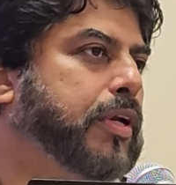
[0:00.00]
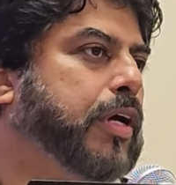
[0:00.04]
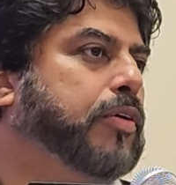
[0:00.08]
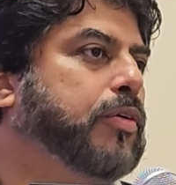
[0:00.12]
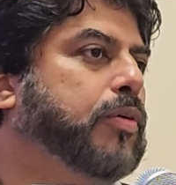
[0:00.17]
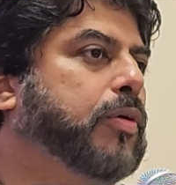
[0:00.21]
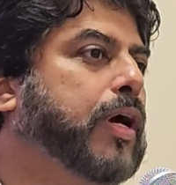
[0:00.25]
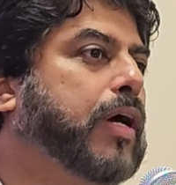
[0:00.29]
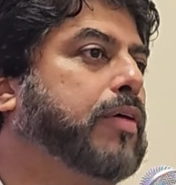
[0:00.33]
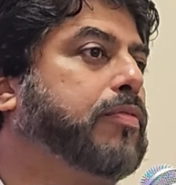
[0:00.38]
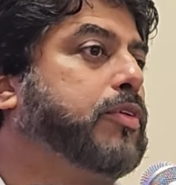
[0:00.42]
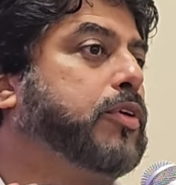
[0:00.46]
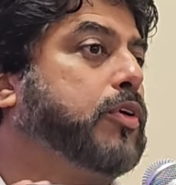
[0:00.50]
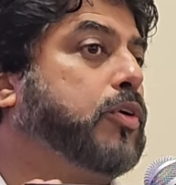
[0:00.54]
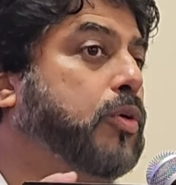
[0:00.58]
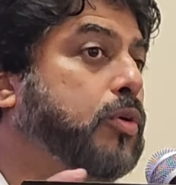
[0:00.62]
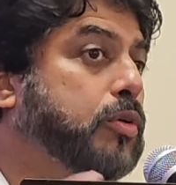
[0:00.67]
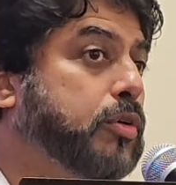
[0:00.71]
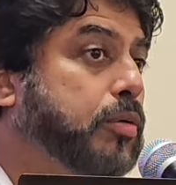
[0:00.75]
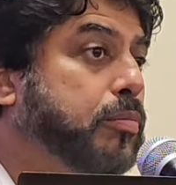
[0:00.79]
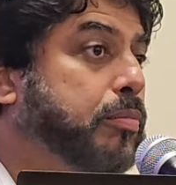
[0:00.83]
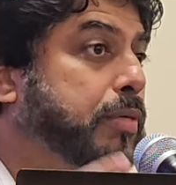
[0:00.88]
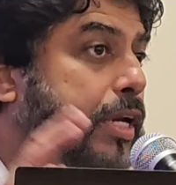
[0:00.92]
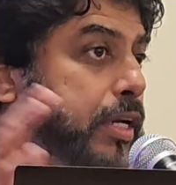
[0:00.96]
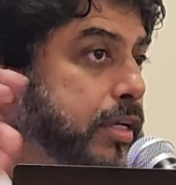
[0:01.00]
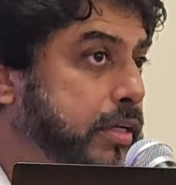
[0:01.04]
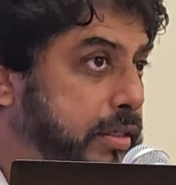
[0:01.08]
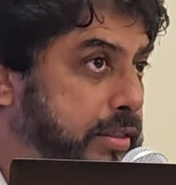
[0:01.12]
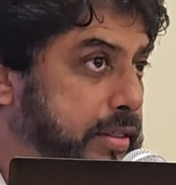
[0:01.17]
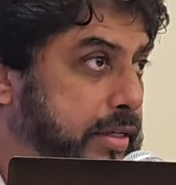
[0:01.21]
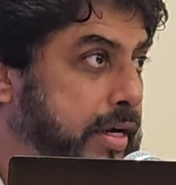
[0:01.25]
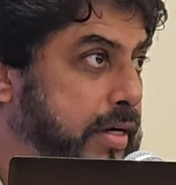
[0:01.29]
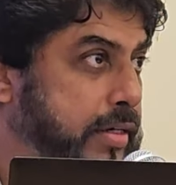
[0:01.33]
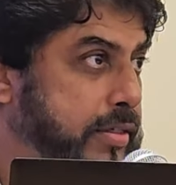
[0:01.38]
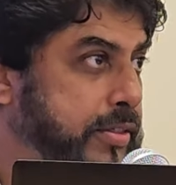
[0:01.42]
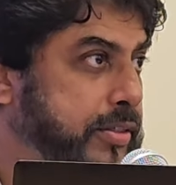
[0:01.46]
Now you have to go to a
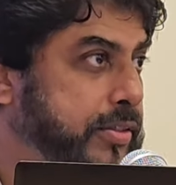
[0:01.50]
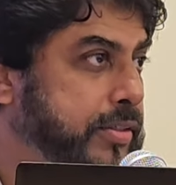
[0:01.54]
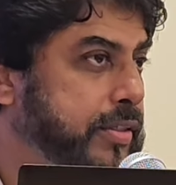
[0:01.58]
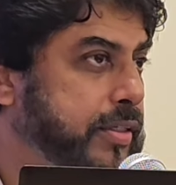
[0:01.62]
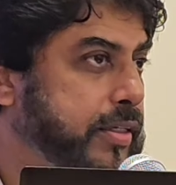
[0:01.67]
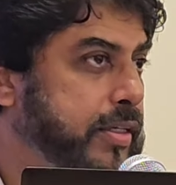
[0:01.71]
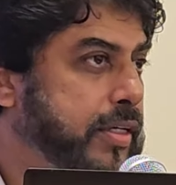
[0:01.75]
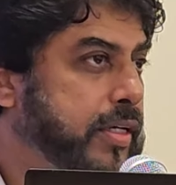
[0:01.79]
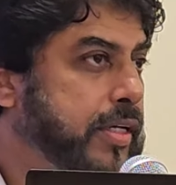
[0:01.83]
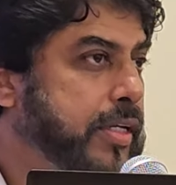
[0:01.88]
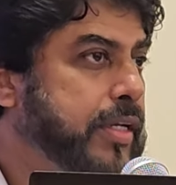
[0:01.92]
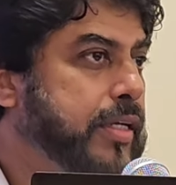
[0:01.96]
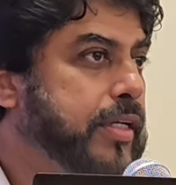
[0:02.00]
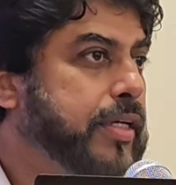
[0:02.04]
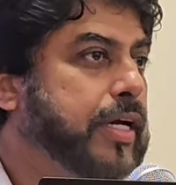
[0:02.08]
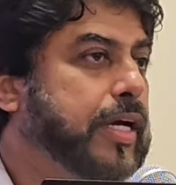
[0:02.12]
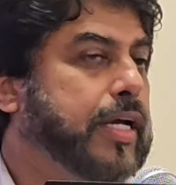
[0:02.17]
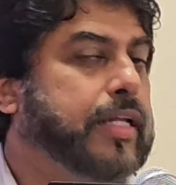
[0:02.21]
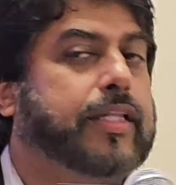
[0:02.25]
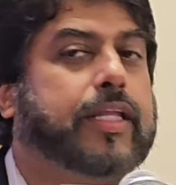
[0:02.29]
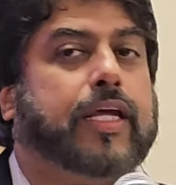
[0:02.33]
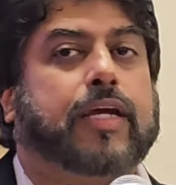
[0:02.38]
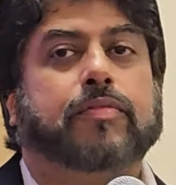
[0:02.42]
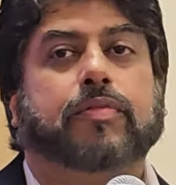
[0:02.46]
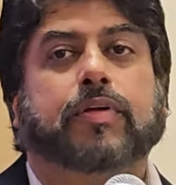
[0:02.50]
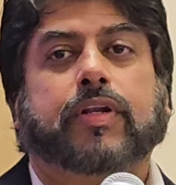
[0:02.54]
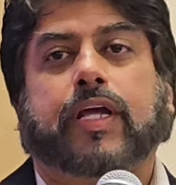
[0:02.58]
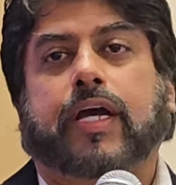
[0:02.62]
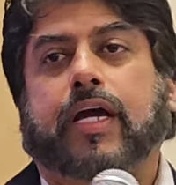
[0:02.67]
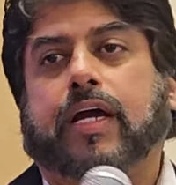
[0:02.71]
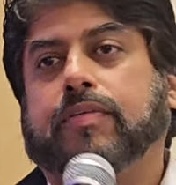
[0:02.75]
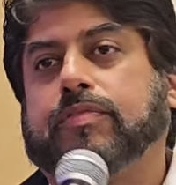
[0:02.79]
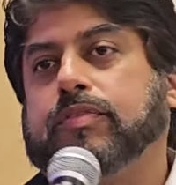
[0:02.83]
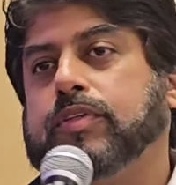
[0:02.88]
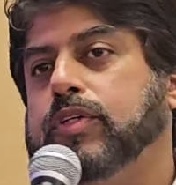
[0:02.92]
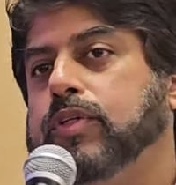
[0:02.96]
medical doctor and they will
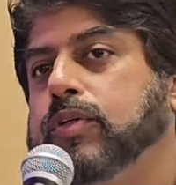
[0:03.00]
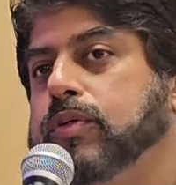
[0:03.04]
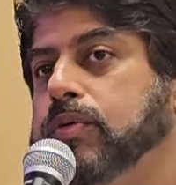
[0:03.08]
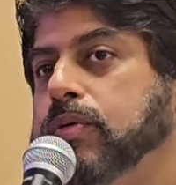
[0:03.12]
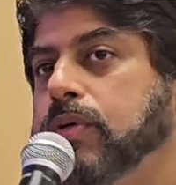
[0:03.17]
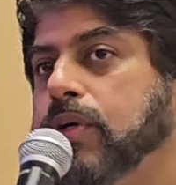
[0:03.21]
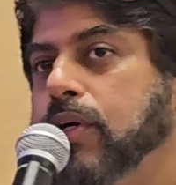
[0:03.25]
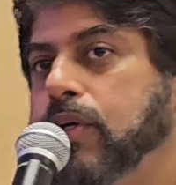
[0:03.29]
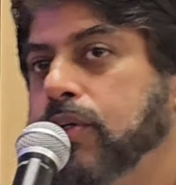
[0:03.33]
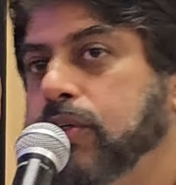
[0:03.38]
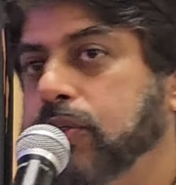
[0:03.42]
have to